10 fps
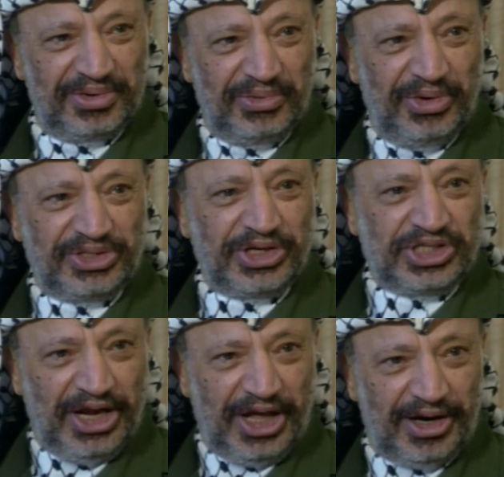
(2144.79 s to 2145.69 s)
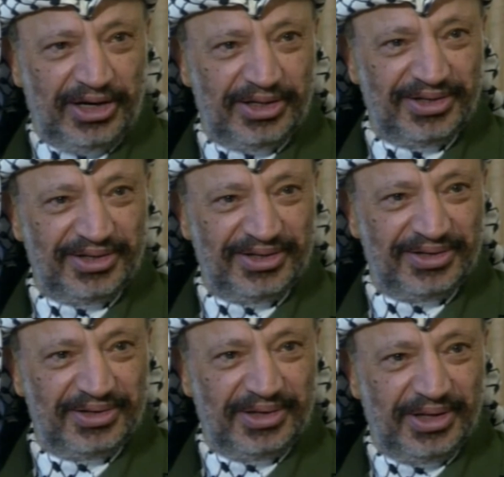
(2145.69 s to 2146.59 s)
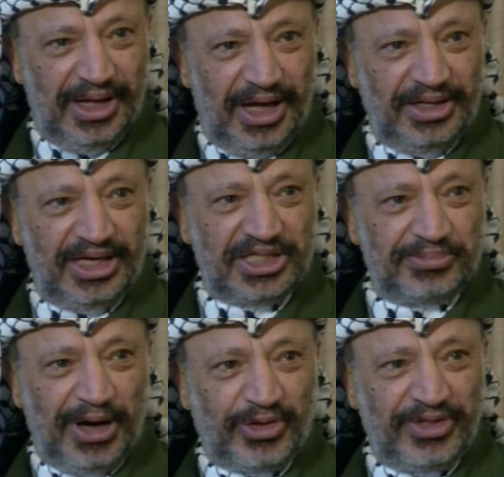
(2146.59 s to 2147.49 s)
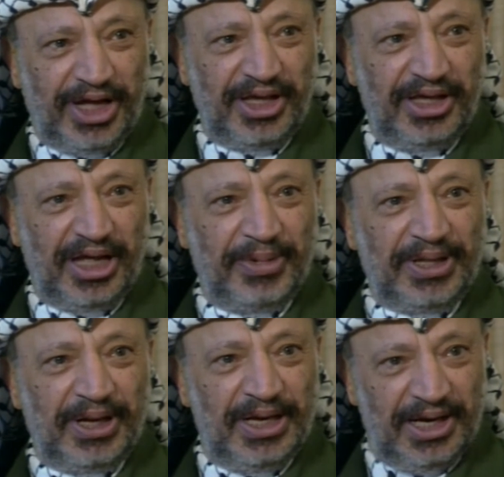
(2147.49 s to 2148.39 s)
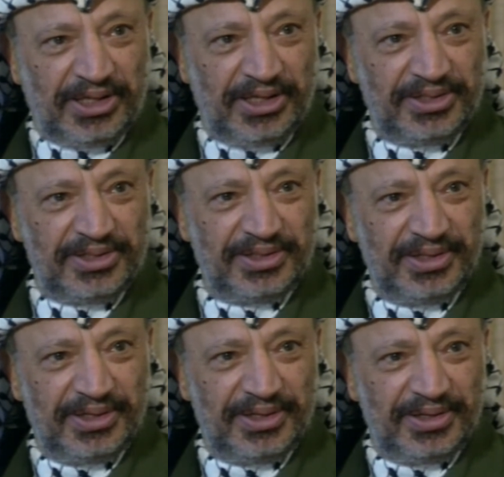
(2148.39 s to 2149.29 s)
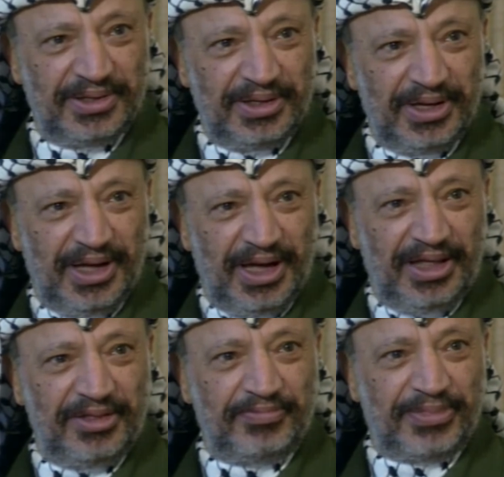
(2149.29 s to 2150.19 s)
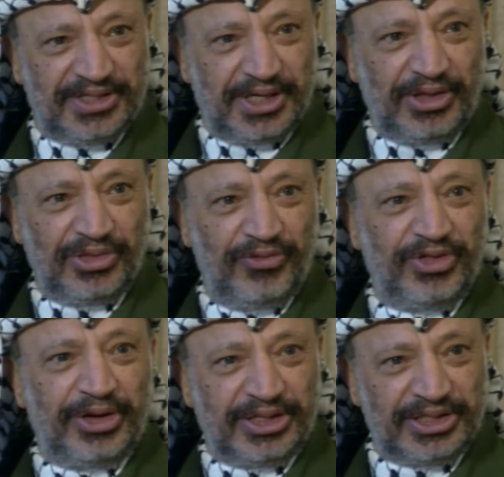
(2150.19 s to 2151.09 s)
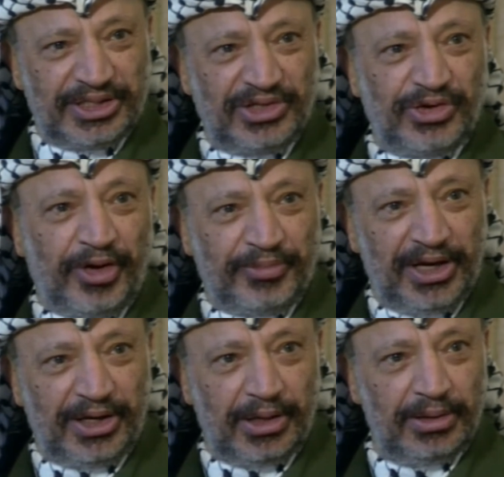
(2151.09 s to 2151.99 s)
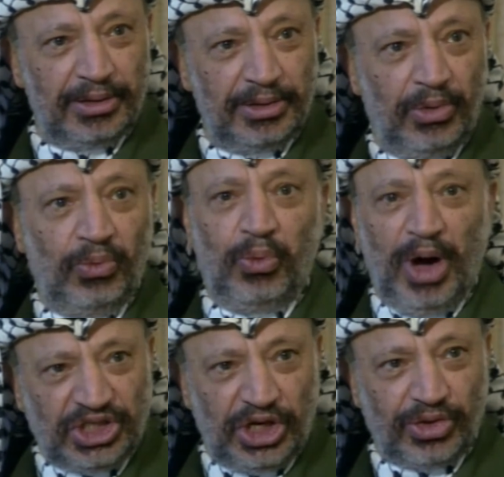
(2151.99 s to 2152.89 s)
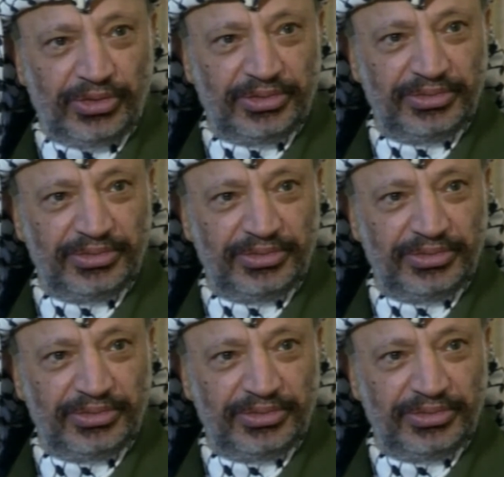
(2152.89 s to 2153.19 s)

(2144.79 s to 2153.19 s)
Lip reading: was a general, and in spite of that, he had been elected as the President of the United States of America. Washington